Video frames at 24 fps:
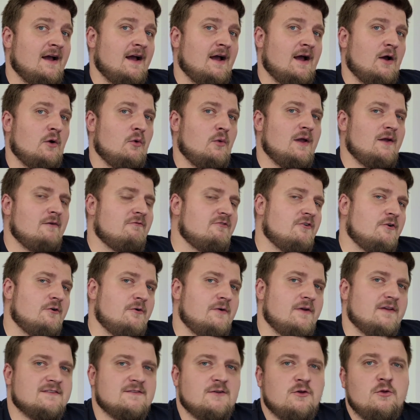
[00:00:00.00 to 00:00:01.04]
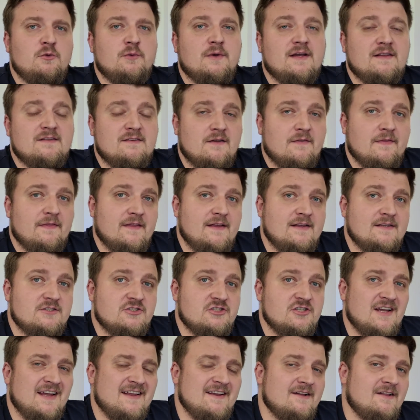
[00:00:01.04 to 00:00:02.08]
However, as always on
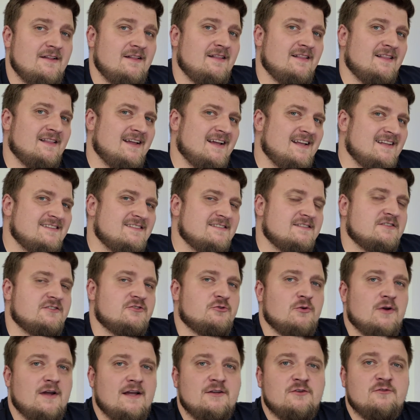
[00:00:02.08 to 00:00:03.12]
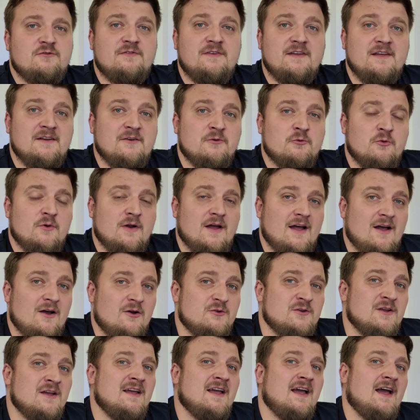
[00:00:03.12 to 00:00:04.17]
this channel, let's try to figure
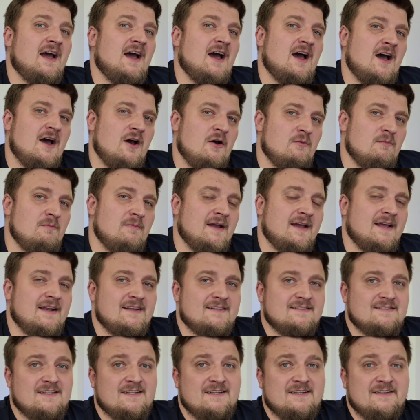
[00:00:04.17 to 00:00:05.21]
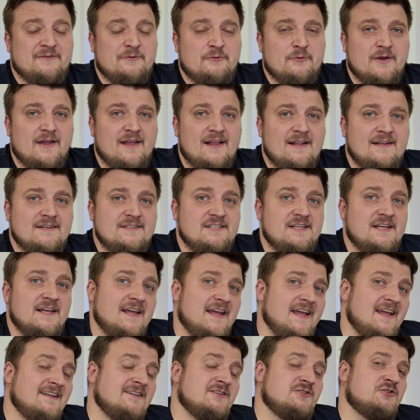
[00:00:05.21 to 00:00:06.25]
out how bad is it in
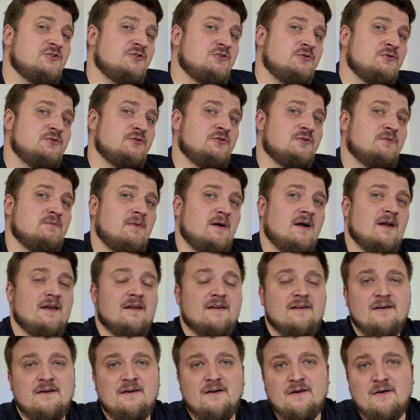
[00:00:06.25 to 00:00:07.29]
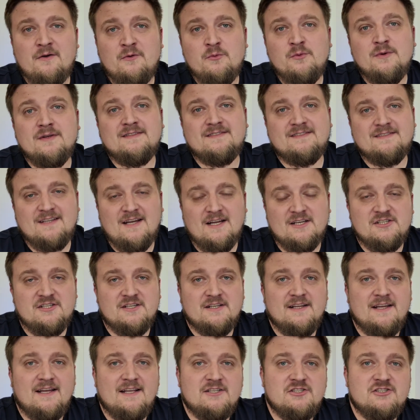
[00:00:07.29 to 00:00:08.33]
reality and should you buy a car with
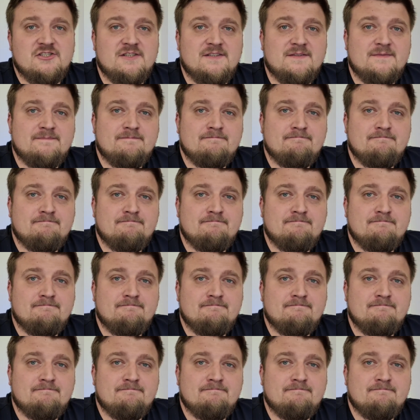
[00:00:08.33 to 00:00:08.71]
such an engine.